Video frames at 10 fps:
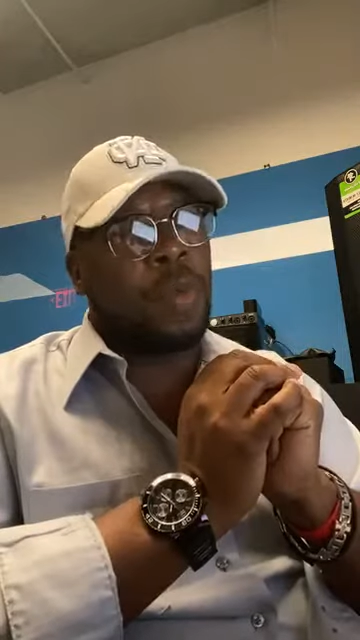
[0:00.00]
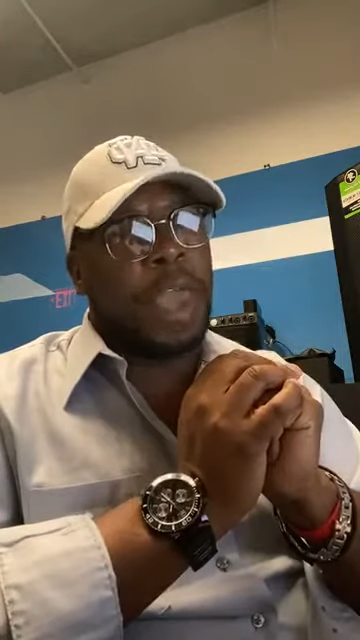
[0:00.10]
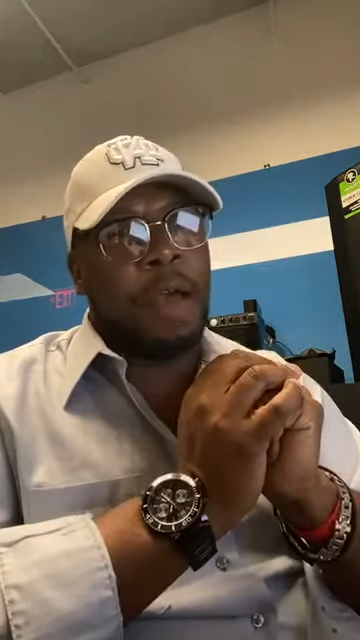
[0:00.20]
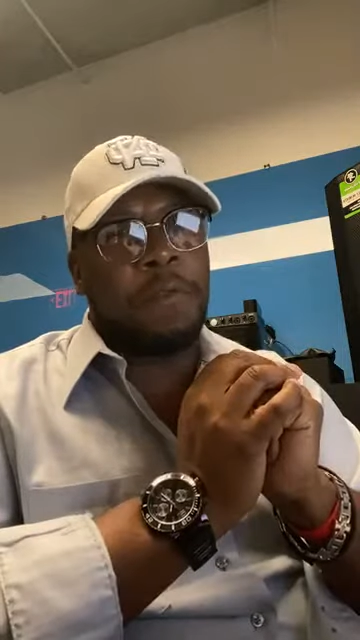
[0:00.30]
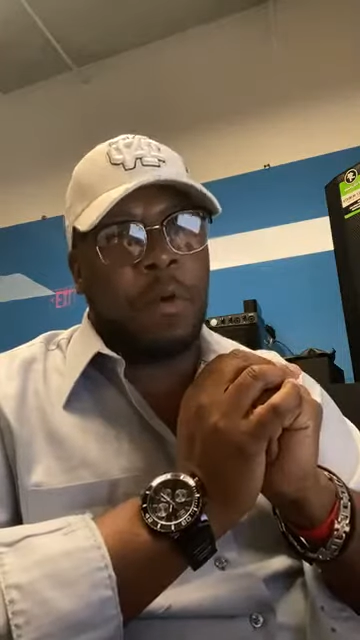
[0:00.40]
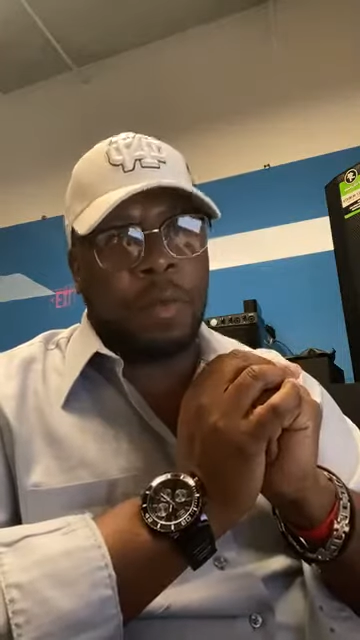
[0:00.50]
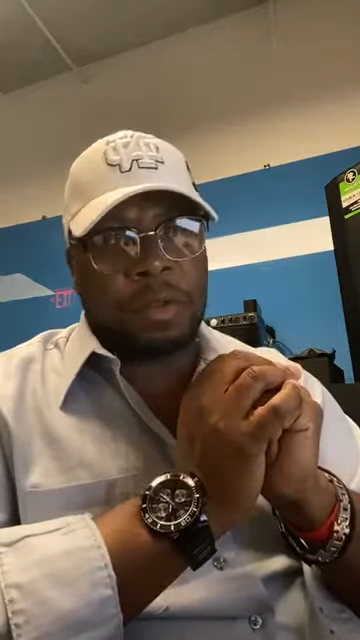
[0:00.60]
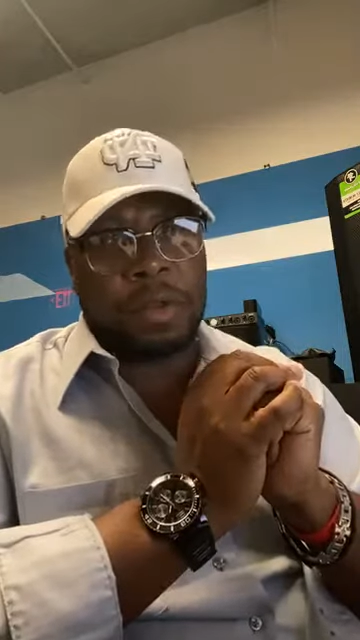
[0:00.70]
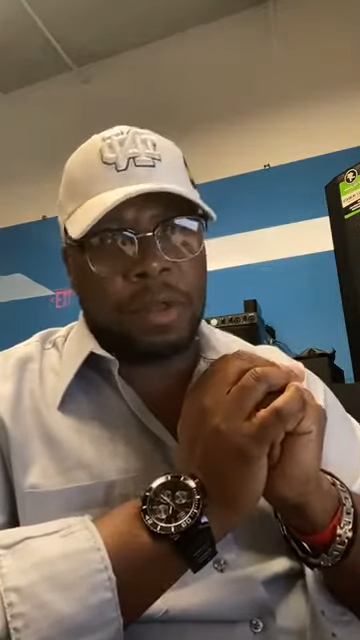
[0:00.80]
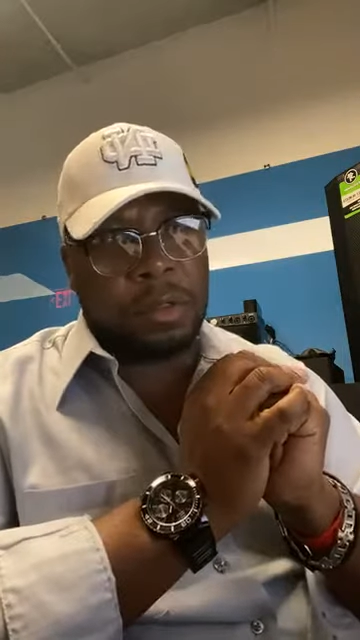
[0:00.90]
We have
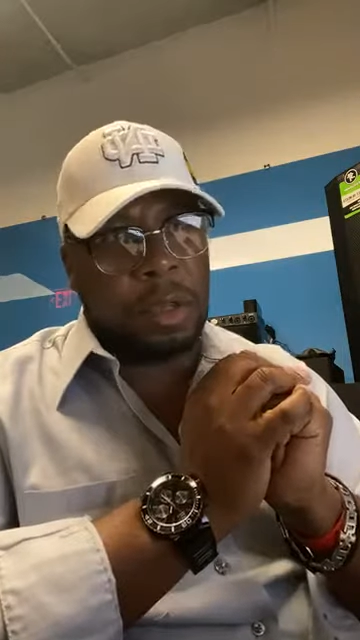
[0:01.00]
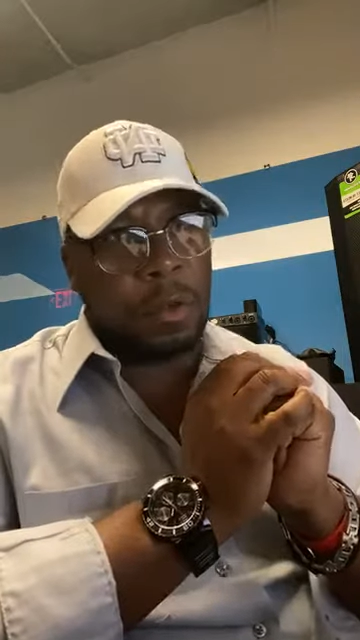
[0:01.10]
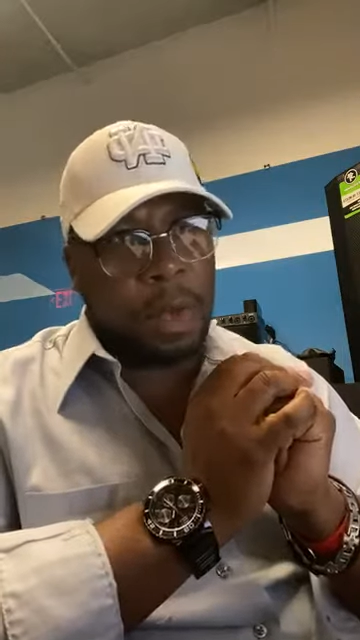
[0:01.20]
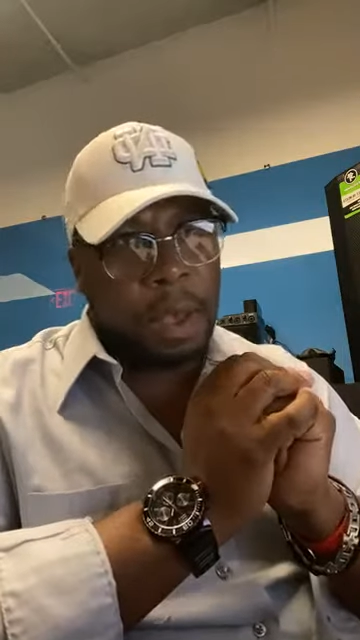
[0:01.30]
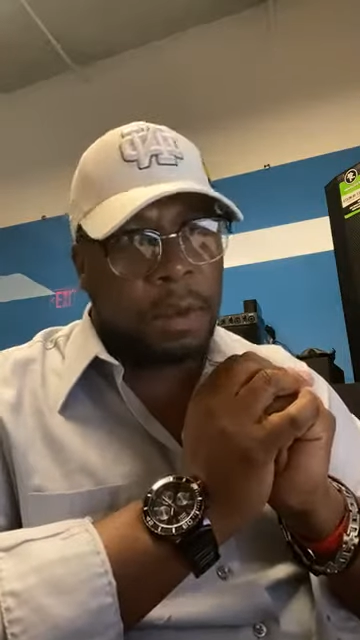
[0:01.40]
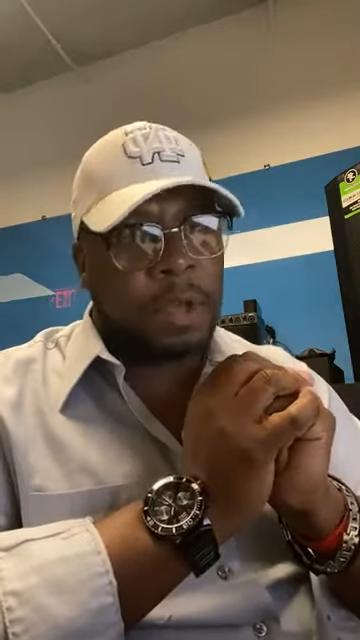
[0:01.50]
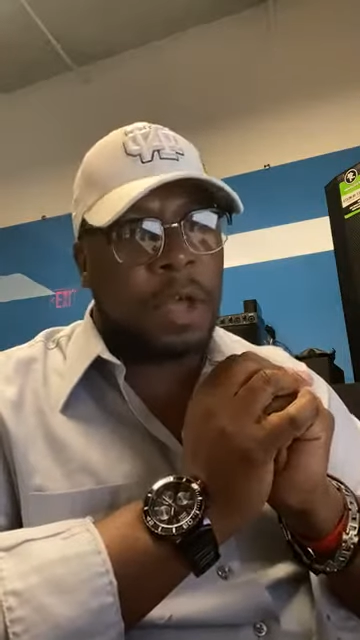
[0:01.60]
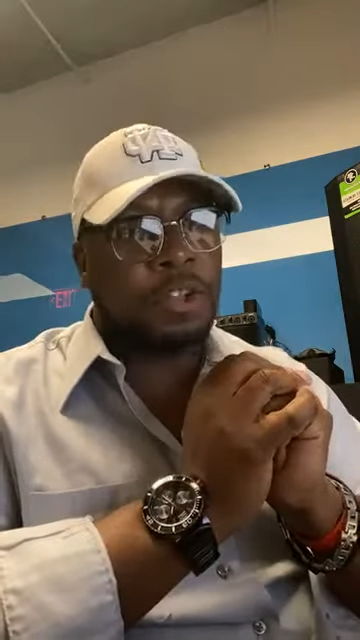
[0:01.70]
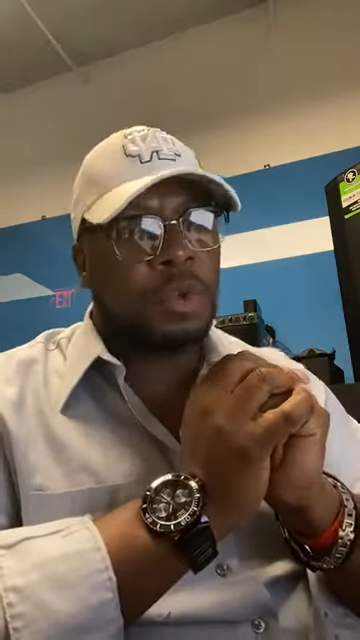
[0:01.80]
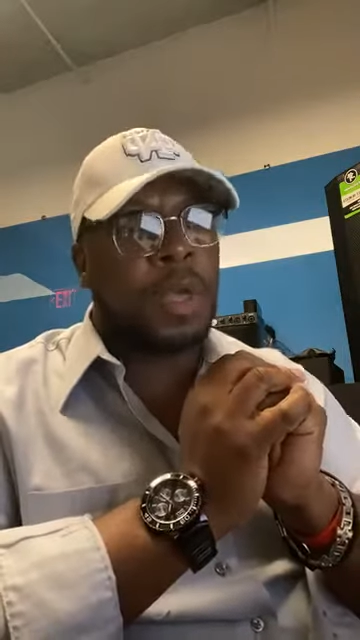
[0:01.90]
over 60 around the
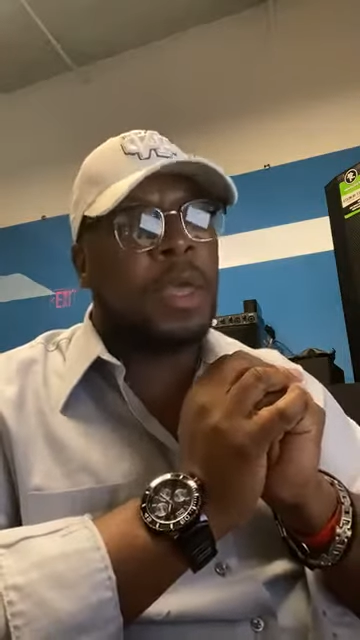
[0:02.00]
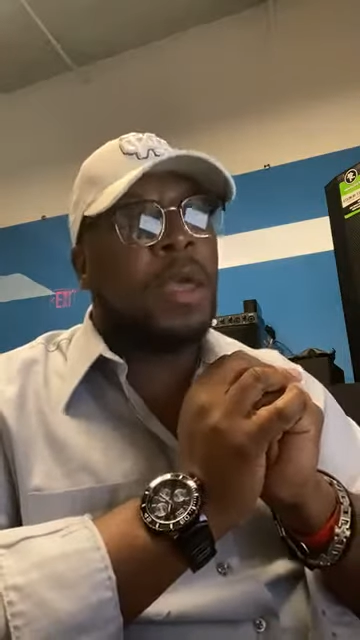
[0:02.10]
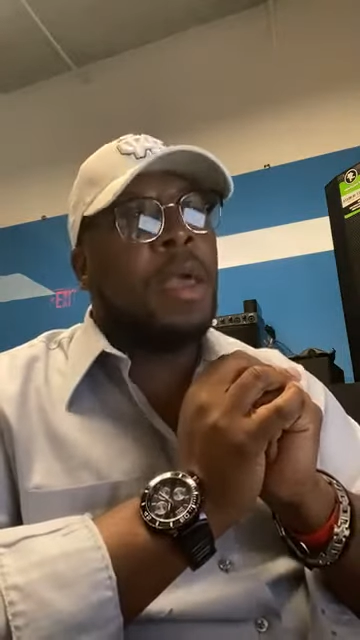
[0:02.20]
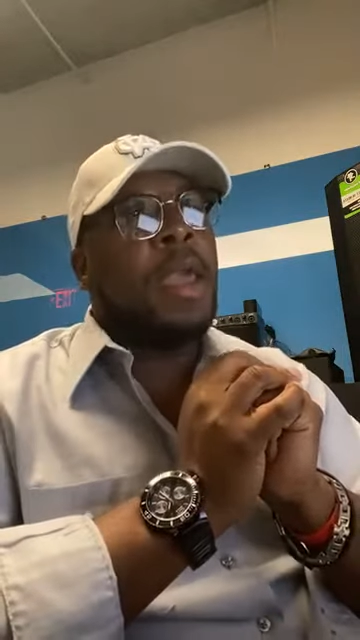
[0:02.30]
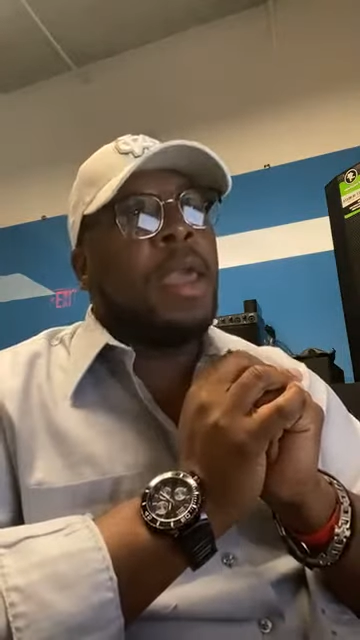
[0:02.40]
country,